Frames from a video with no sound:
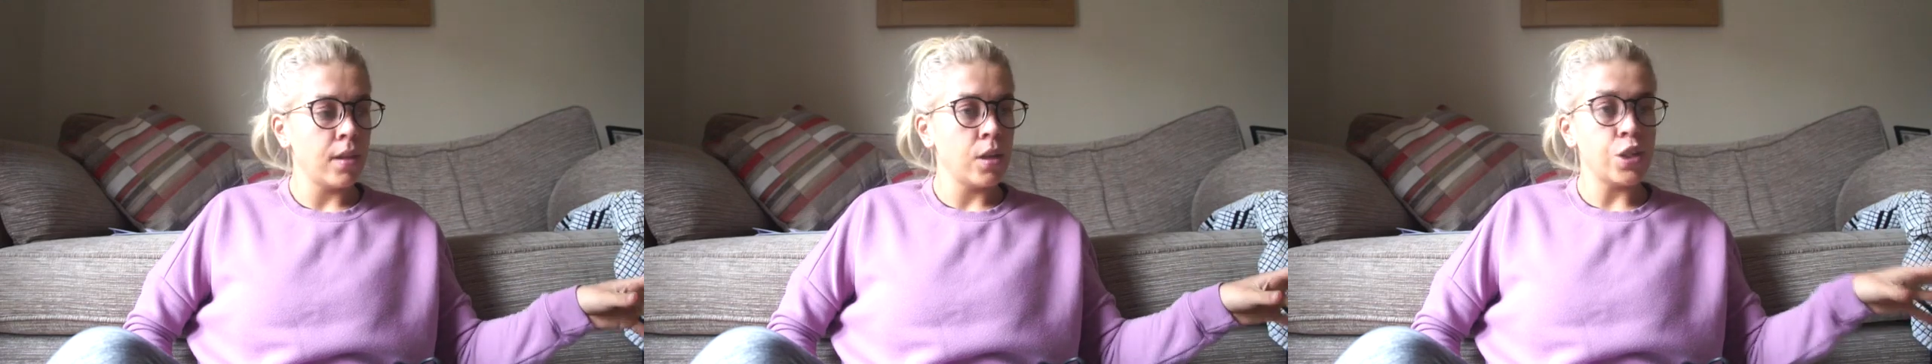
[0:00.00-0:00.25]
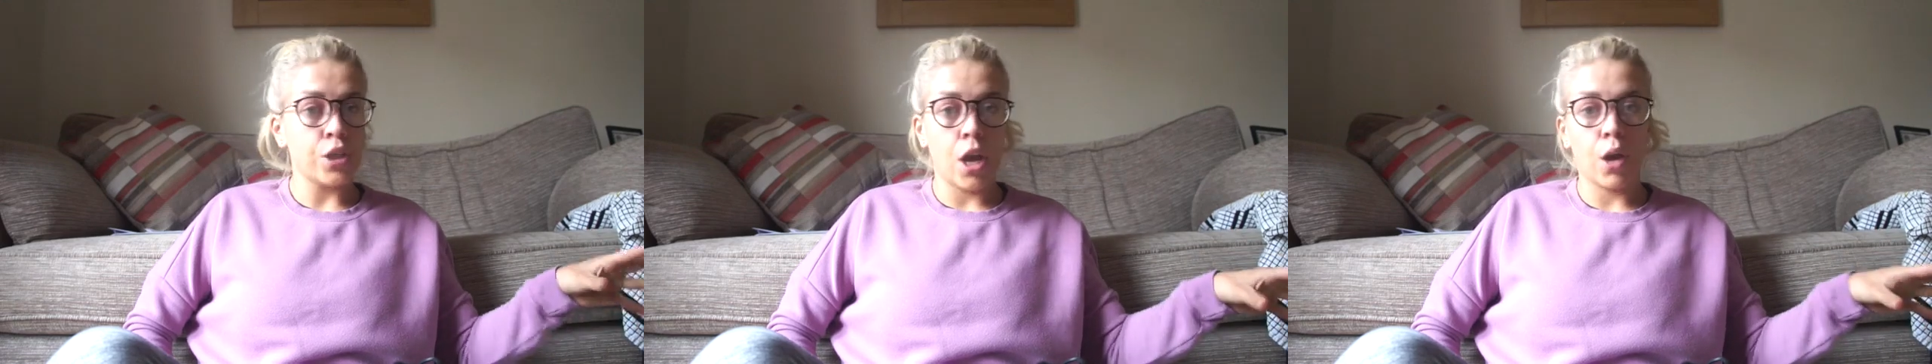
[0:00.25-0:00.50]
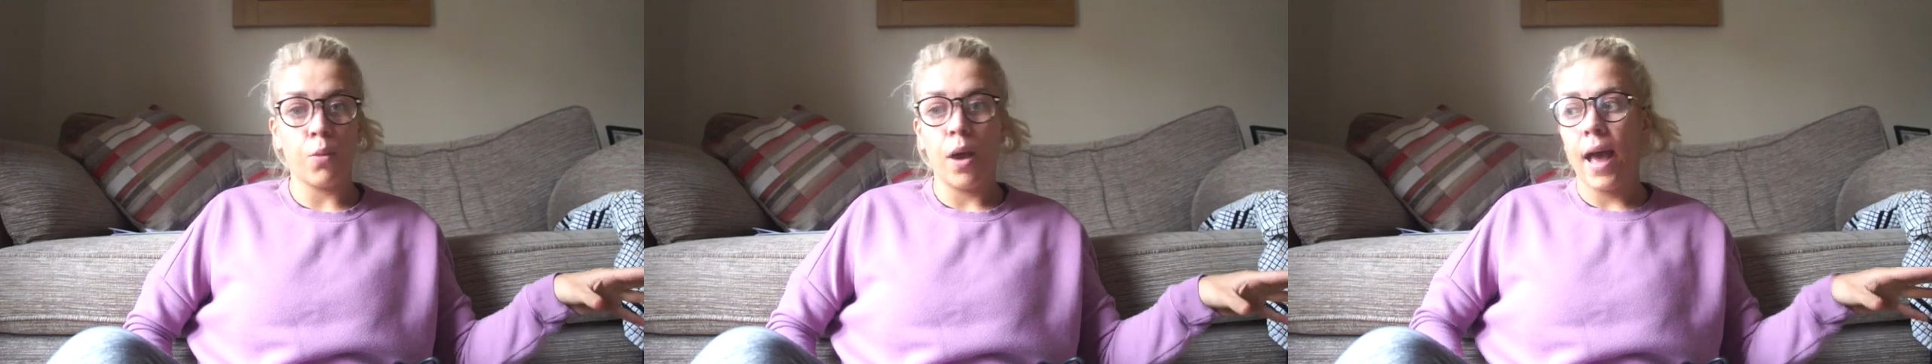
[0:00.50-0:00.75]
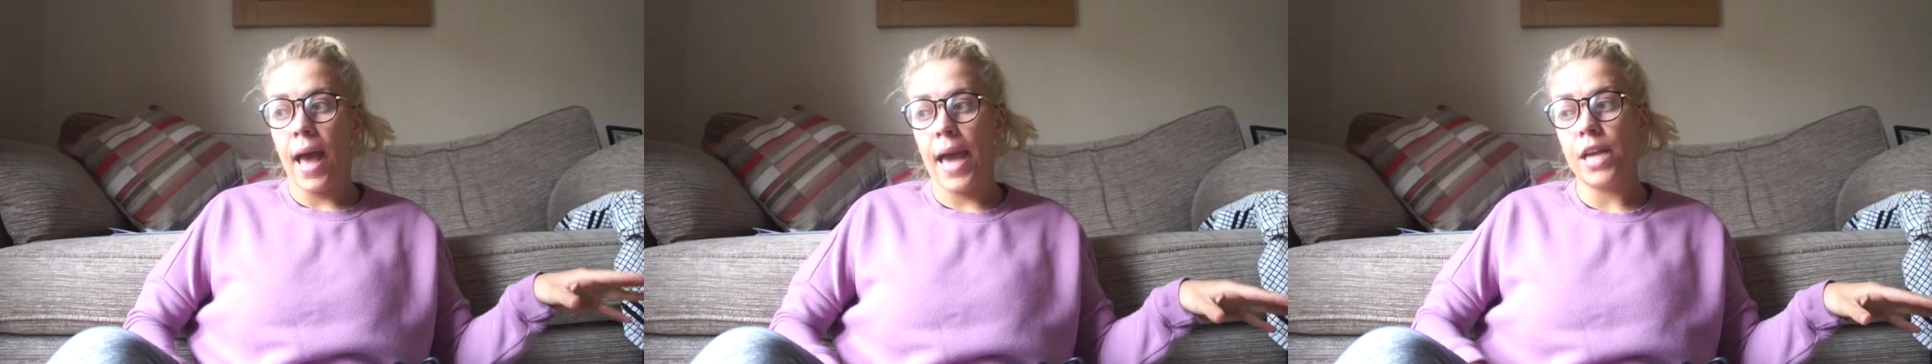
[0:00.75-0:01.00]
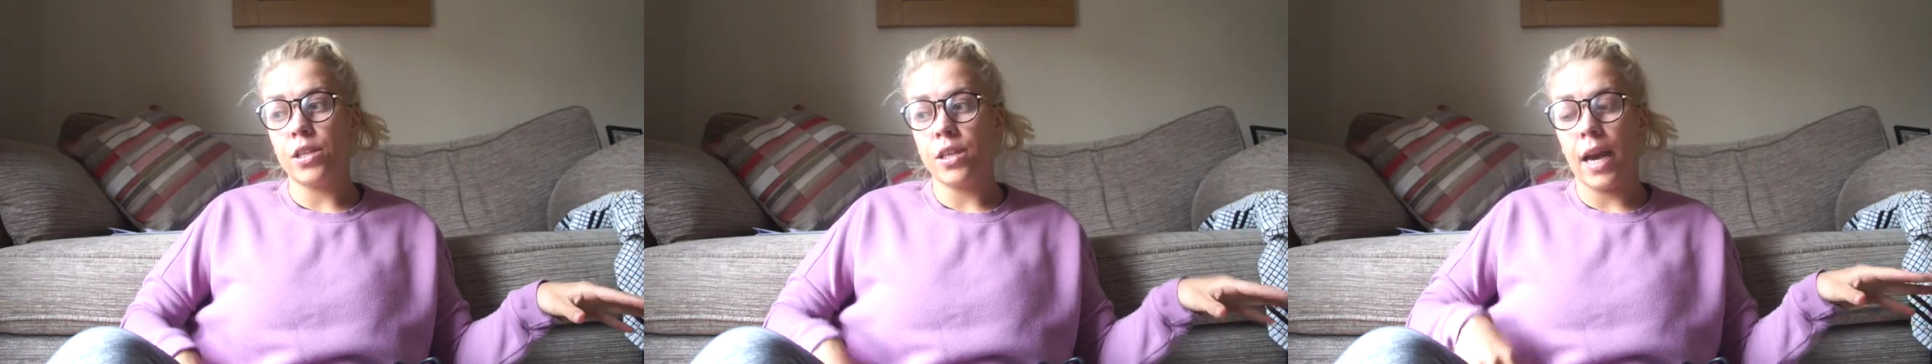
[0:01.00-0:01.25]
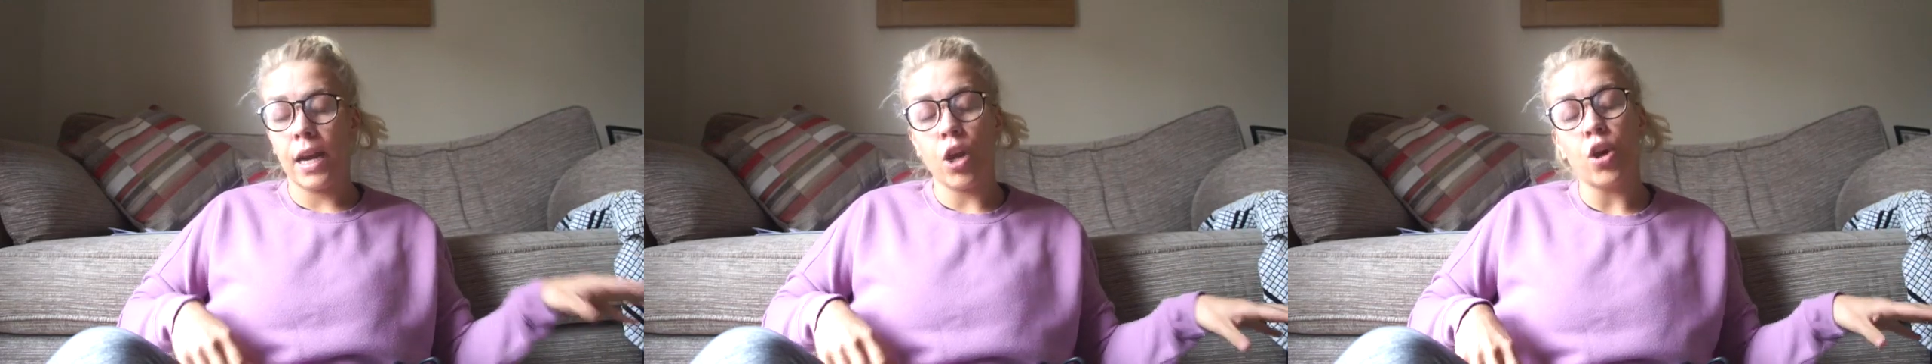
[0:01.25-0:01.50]
So, I
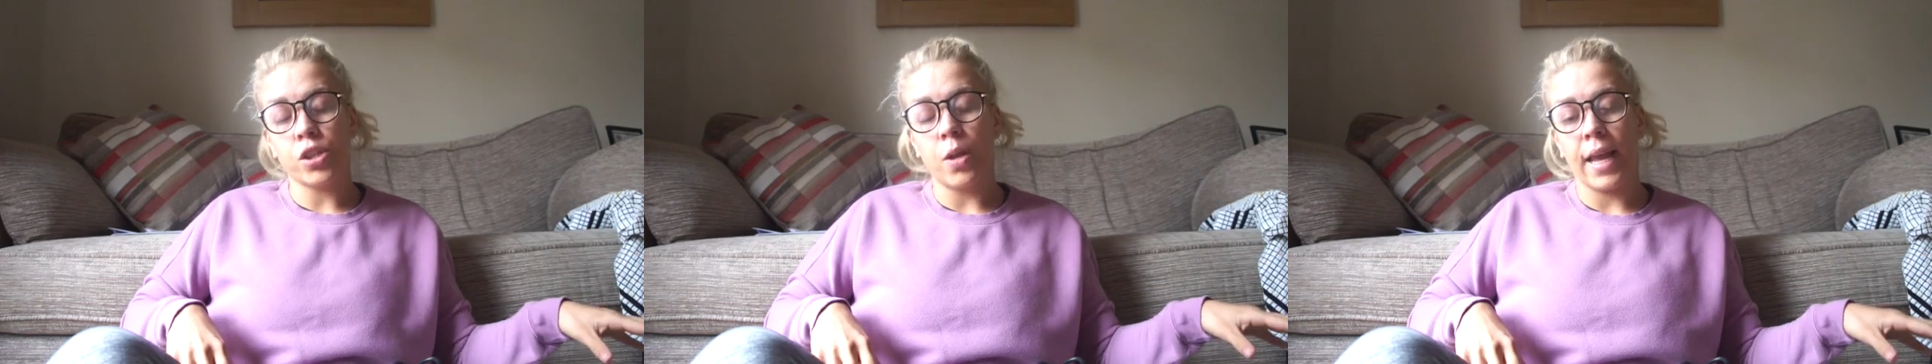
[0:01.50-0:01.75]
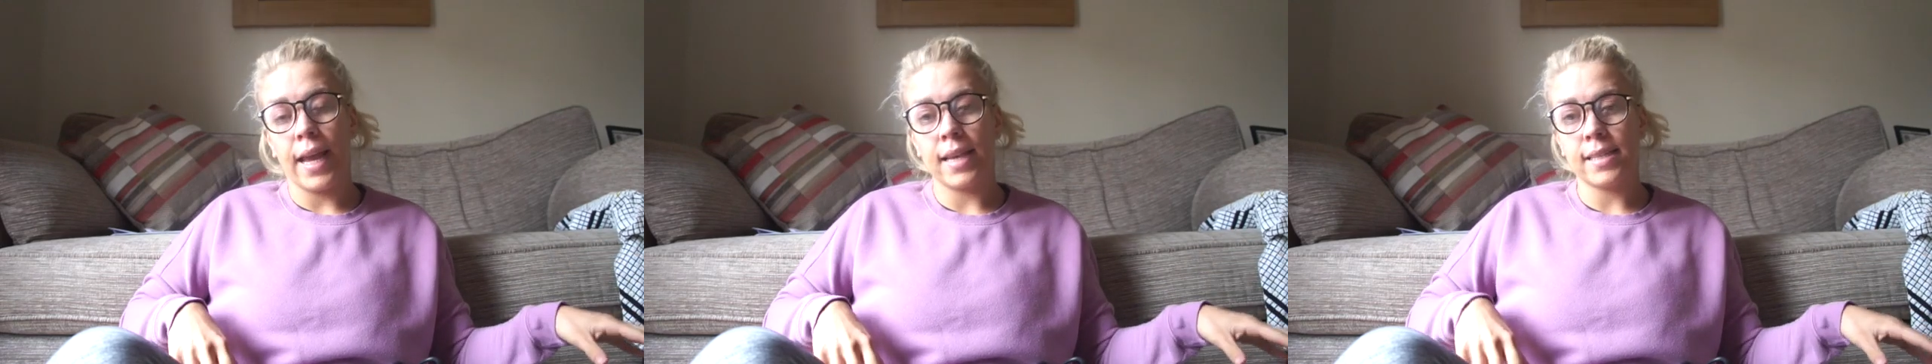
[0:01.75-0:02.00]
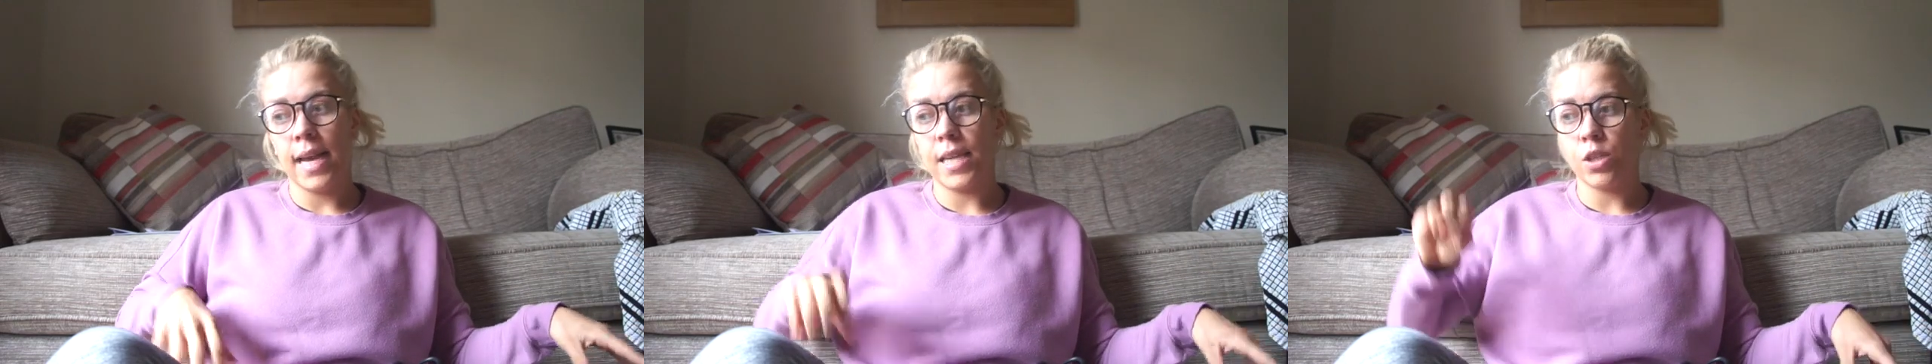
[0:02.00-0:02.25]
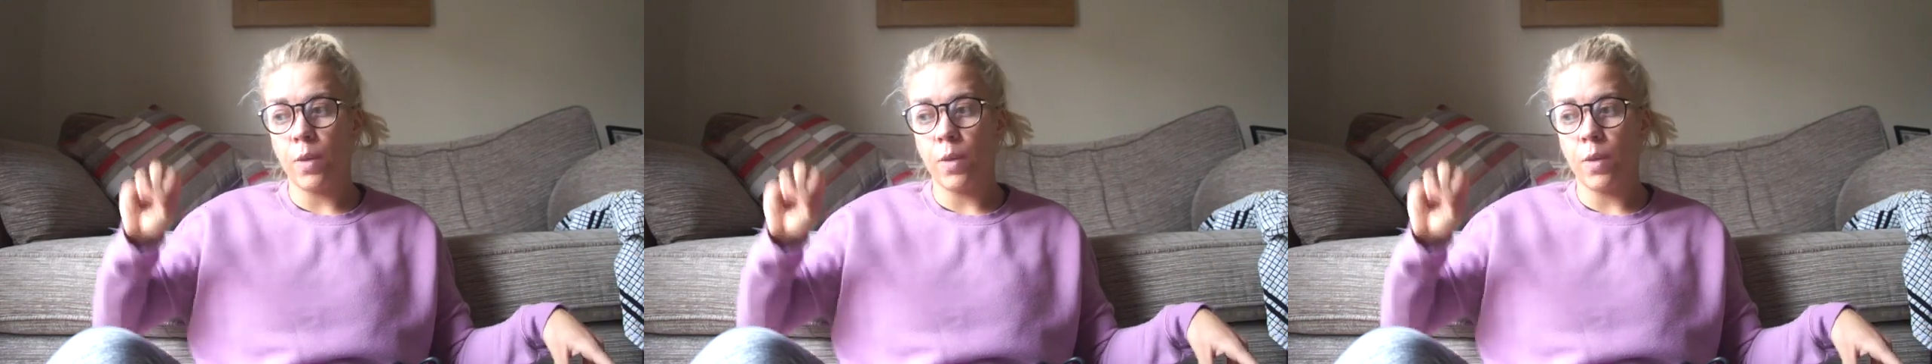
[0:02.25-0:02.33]
also like exercise,